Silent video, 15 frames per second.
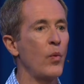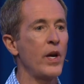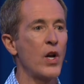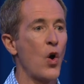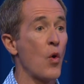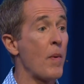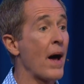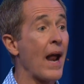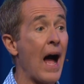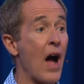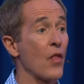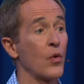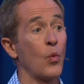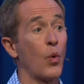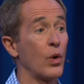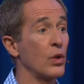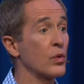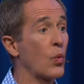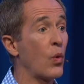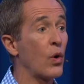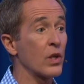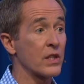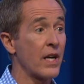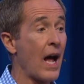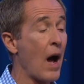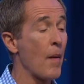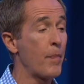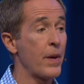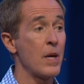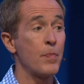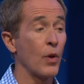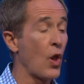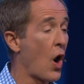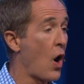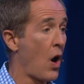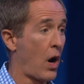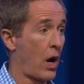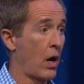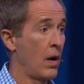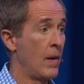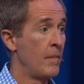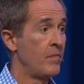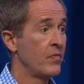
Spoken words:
we know about how the world works and how people are.